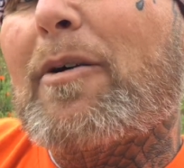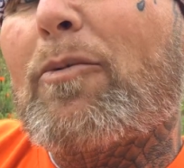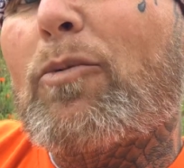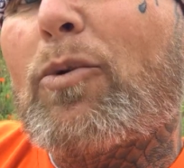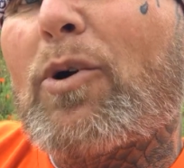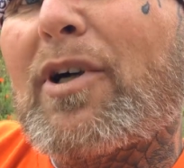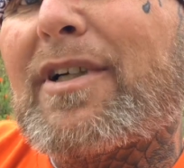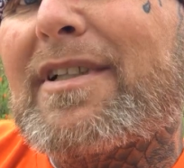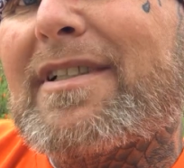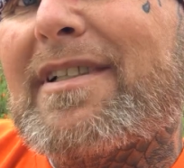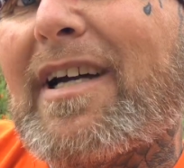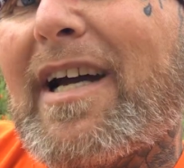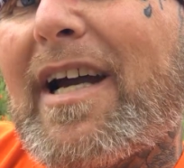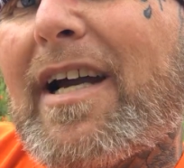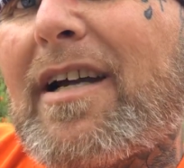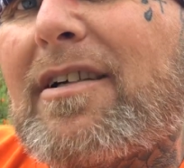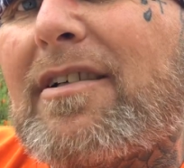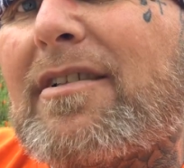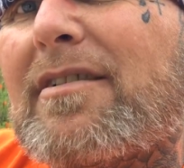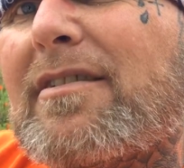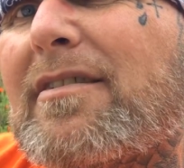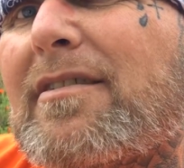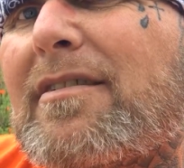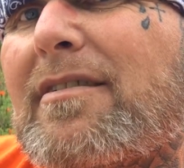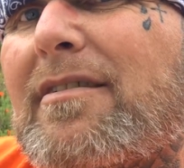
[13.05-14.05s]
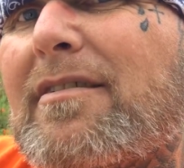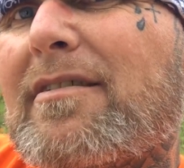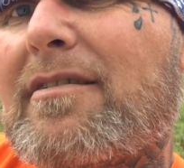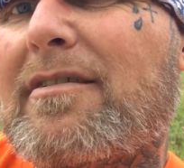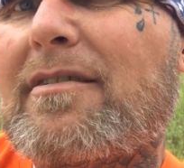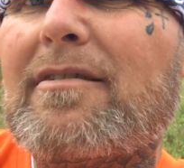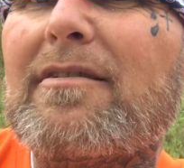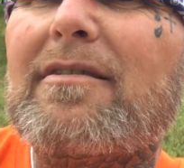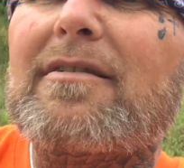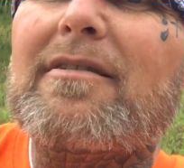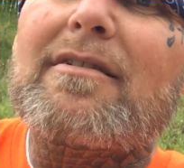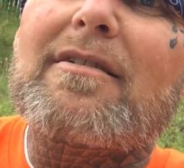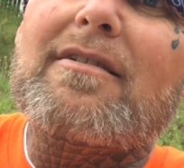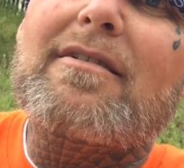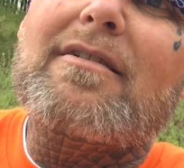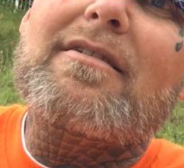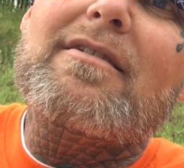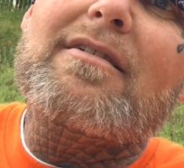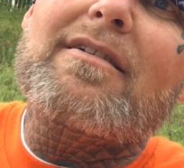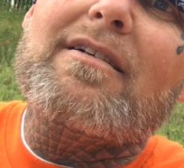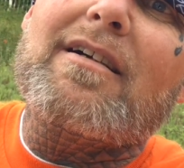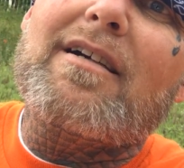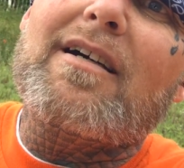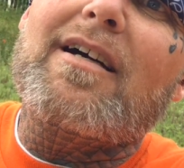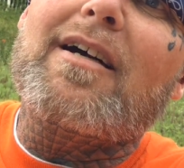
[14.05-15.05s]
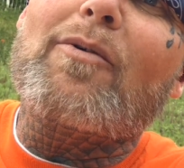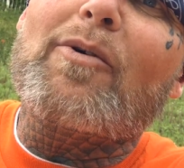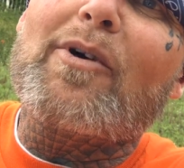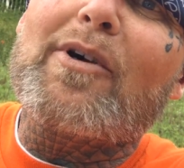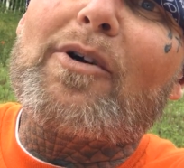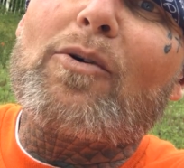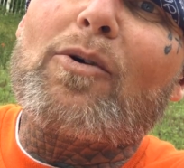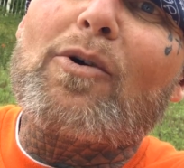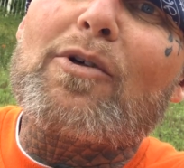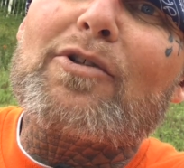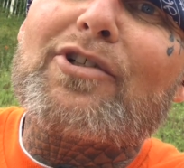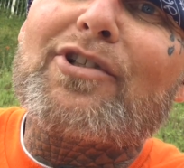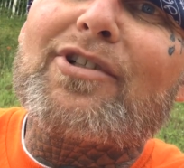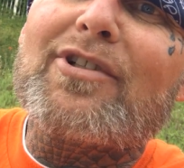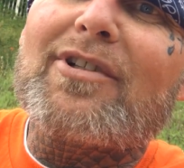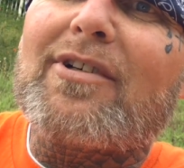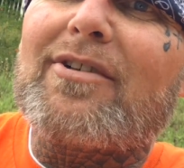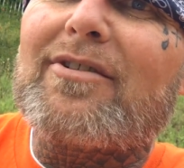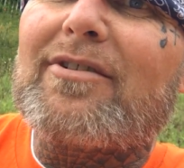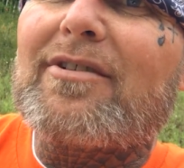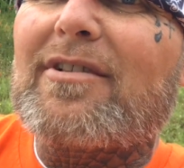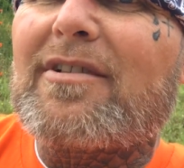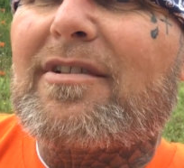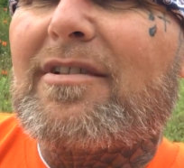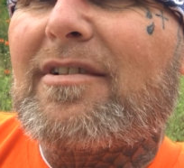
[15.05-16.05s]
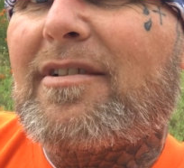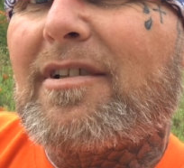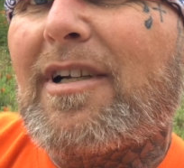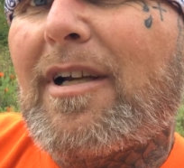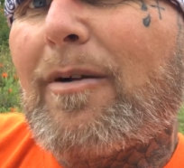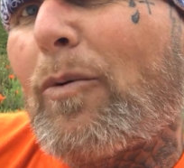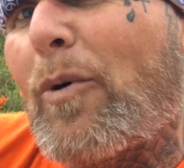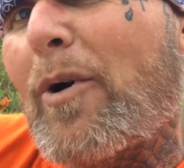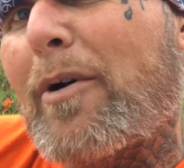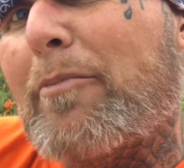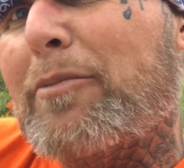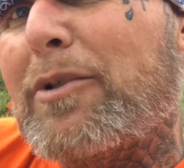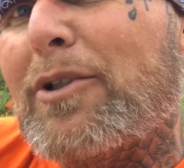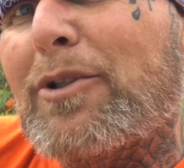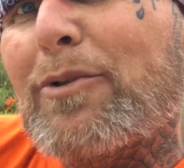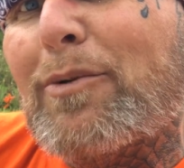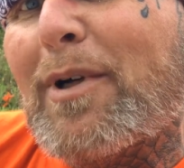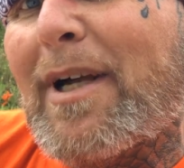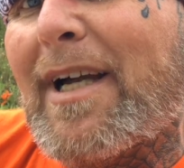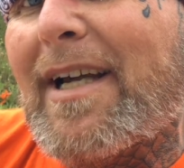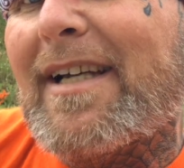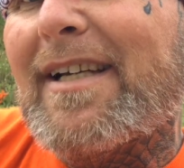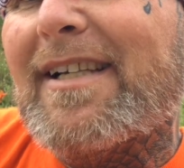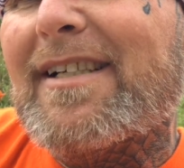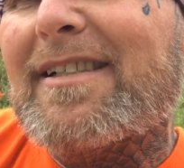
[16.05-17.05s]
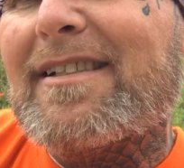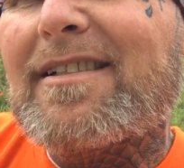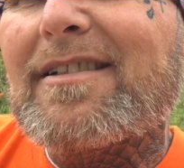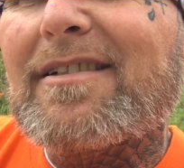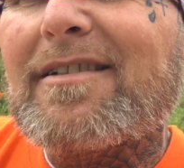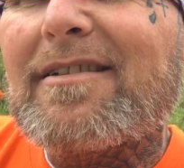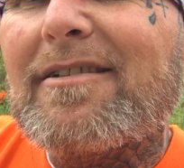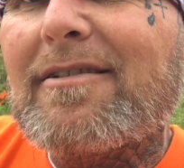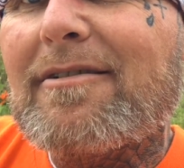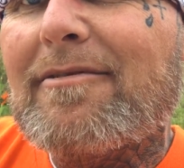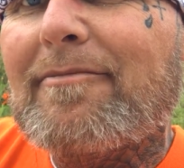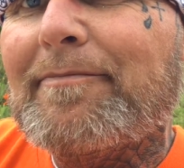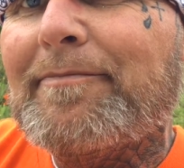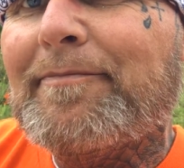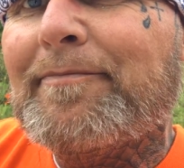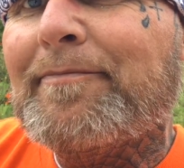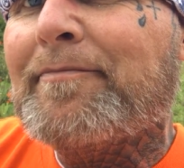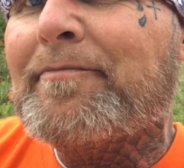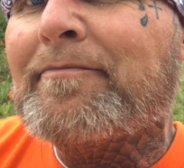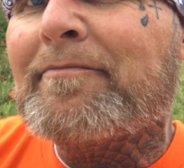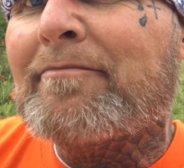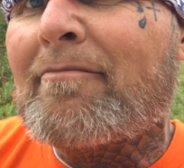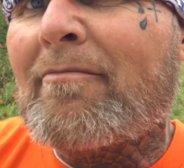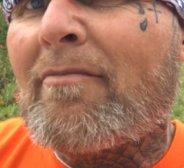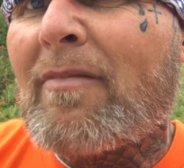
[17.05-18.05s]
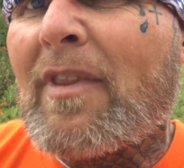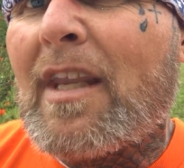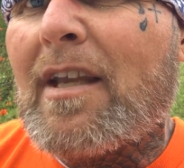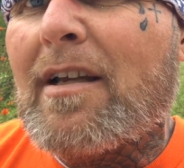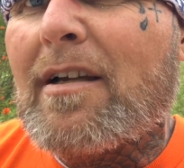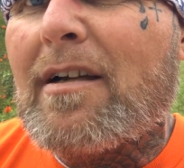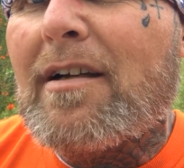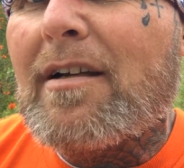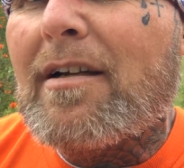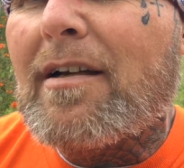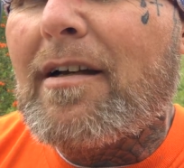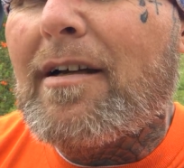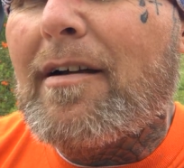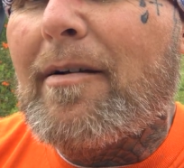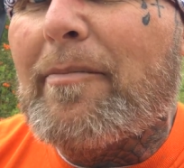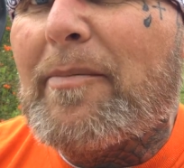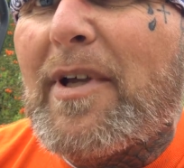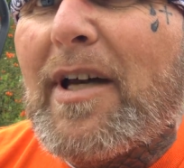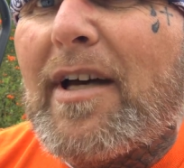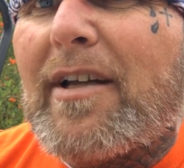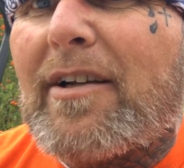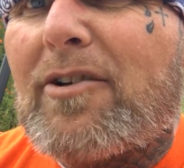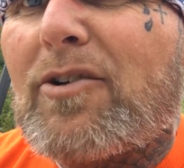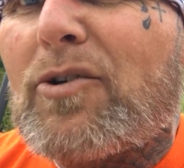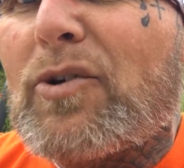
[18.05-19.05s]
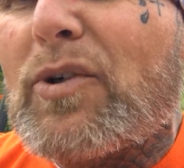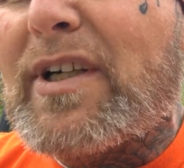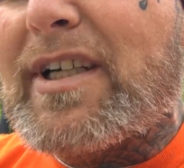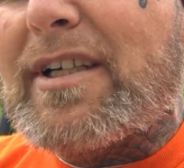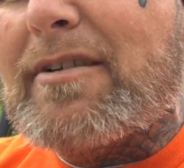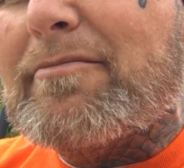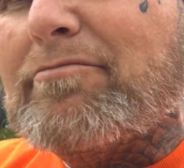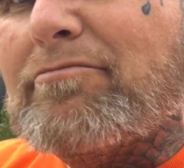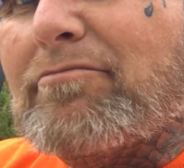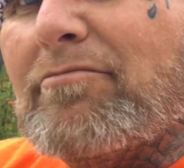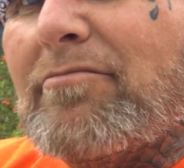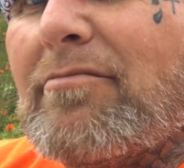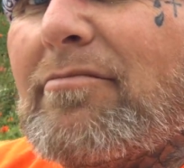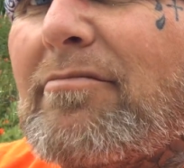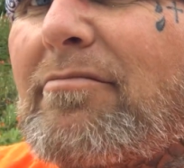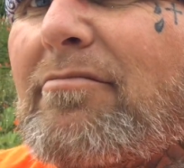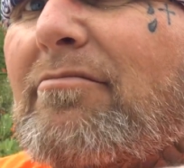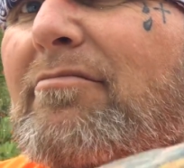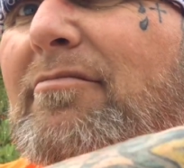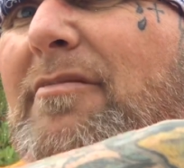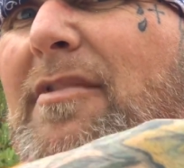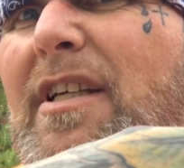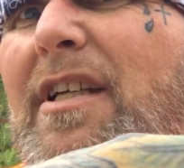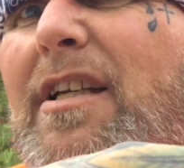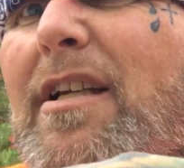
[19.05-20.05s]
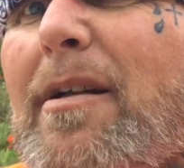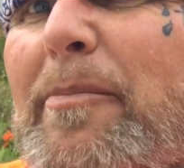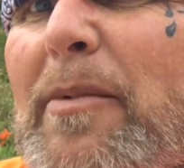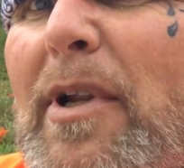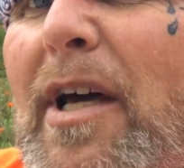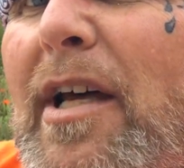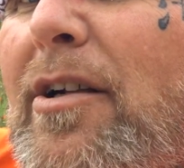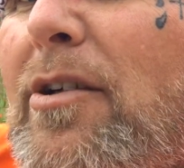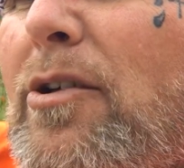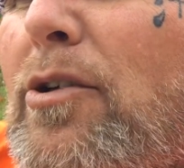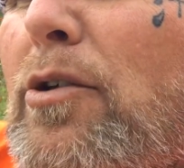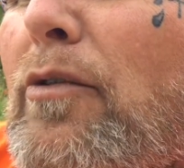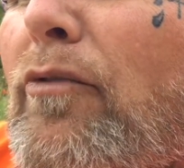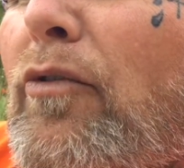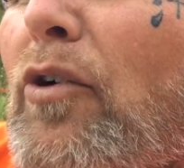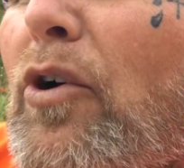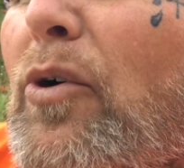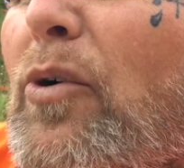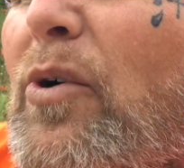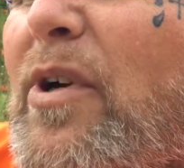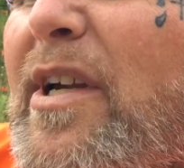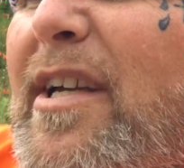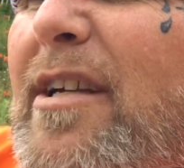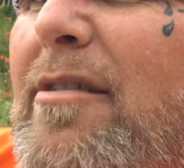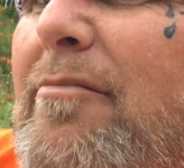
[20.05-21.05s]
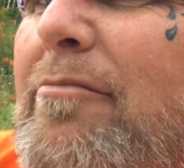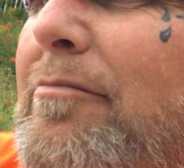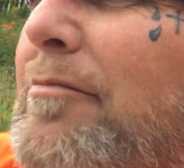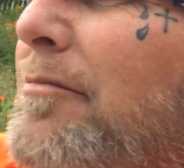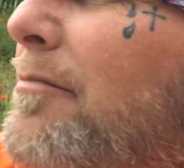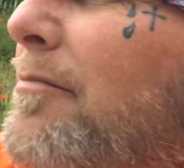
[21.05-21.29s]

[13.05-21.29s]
work attire. I wear orange shirts, I wear blue rags. I'm not a Crip, and I'm not a Hoover Crip.